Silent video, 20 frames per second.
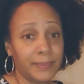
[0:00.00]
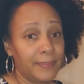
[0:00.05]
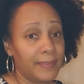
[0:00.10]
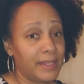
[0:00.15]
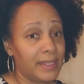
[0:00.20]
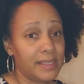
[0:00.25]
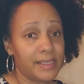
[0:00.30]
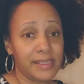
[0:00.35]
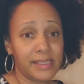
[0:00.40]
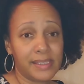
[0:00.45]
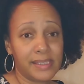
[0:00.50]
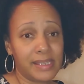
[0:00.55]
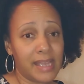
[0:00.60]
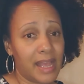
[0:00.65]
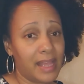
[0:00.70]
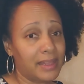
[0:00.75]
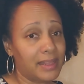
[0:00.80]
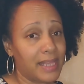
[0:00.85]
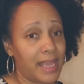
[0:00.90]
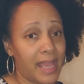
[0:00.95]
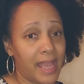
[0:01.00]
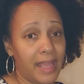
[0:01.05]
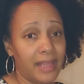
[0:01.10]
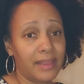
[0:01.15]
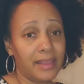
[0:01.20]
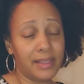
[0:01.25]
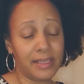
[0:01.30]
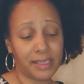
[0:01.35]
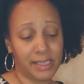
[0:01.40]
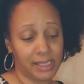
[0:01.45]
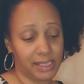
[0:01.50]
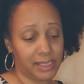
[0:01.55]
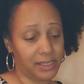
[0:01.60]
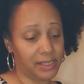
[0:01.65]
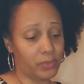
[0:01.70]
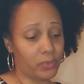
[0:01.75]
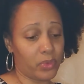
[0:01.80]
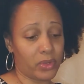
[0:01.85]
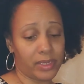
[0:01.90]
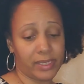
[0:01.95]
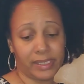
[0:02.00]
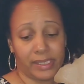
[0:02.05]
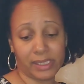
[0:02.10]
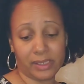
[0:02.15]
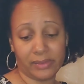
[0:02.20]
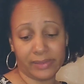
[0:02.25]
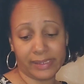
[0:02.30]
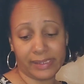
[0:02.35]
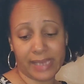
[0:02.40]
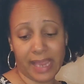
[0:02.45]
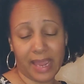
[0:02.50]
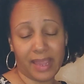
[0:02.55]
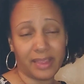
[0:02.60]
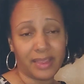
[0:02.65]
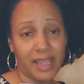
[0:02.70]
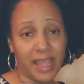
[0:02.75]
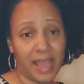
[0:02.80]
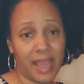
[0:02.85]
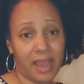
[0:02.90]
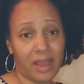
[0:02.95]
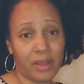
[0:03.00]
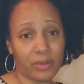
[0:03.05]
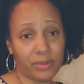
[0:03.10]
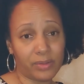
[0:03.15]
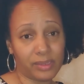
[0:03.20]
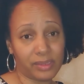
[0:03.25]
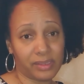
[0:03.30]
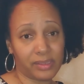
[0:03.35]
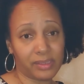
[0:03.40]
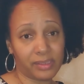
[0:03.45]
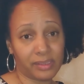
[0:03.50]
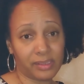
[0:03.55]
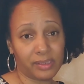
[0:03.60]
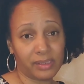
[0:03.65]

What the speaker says: This is not that. This is one that's going to stay at the house.